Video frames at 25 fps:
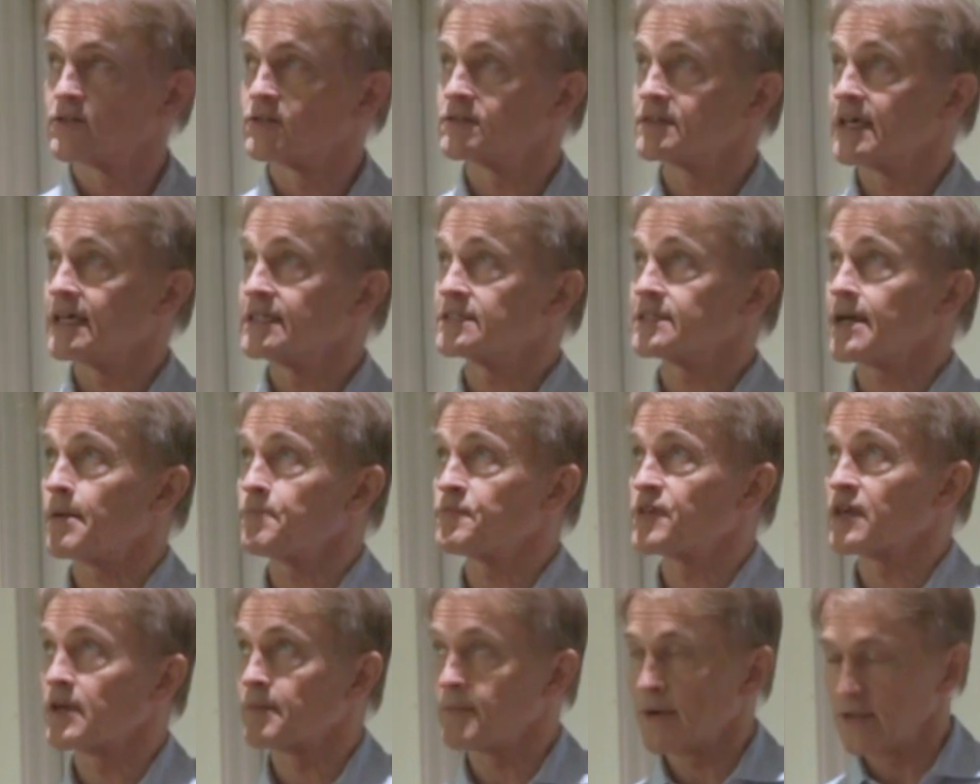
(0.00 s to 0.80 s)
to say
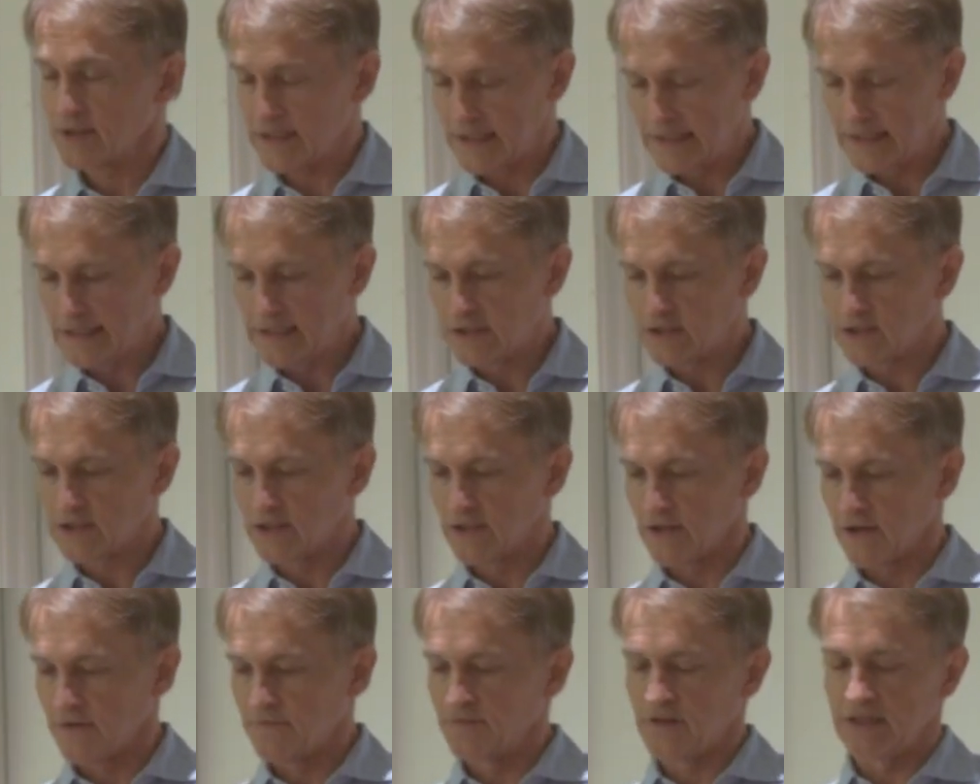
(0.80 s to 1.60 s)
something about each
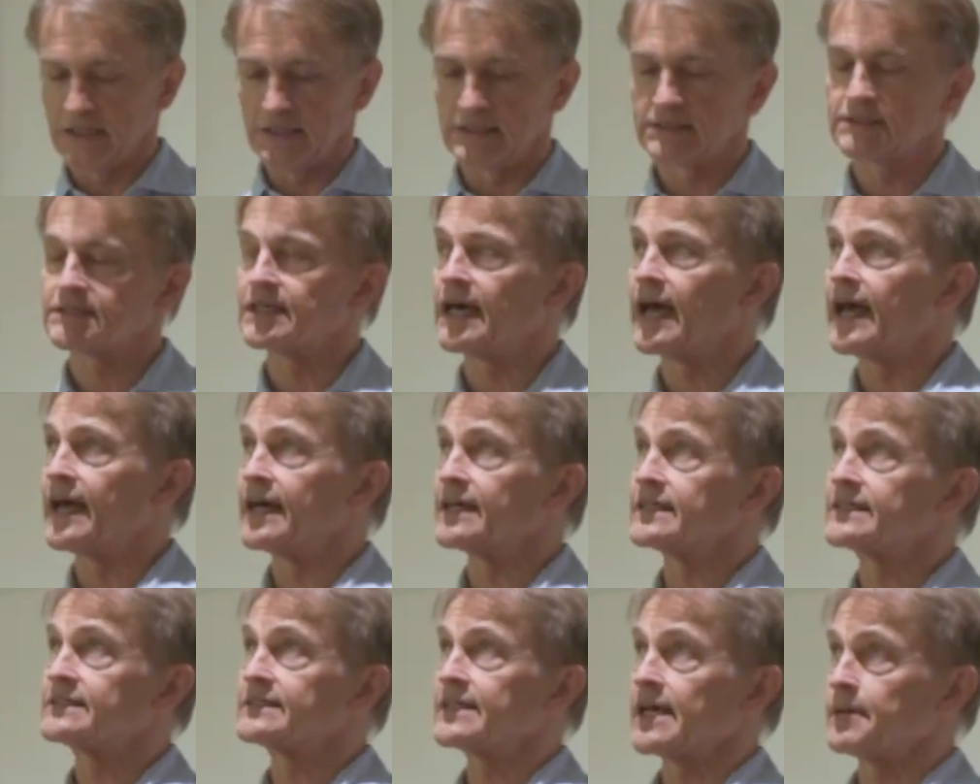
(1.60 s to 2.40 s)
of these
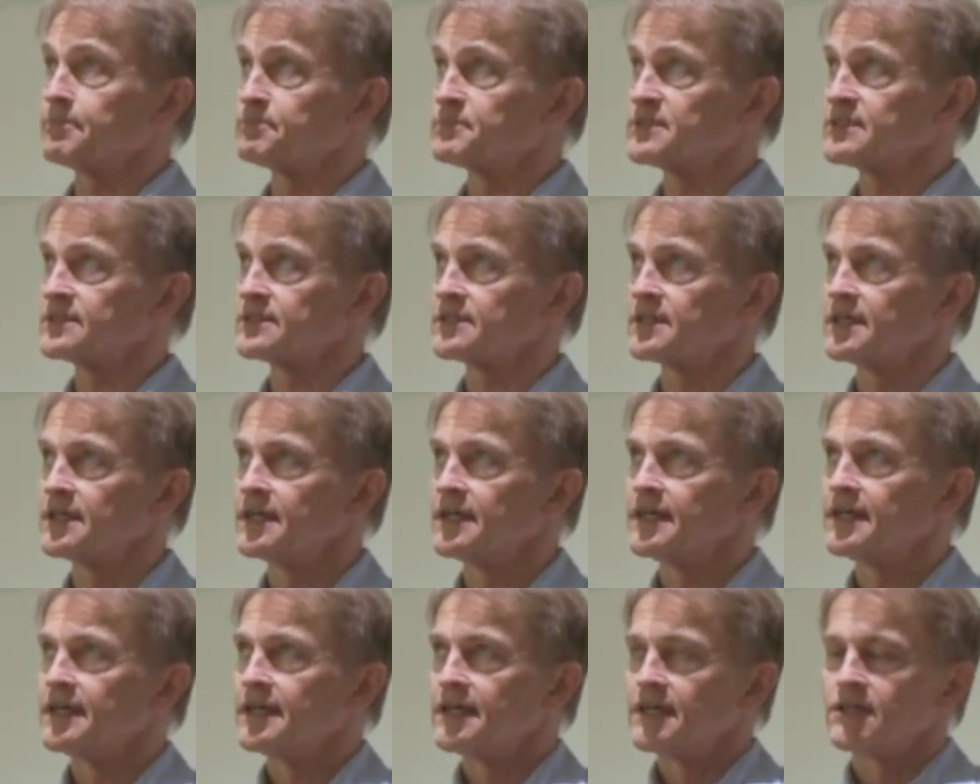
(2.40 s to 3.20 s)
steps.
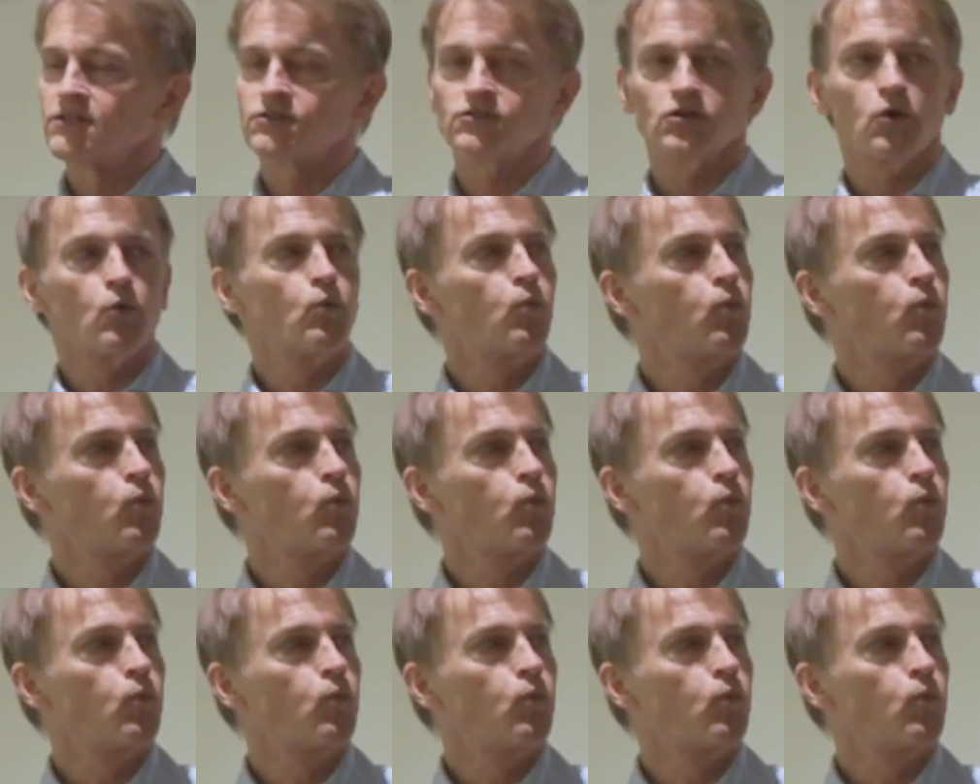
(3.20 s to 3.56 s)
So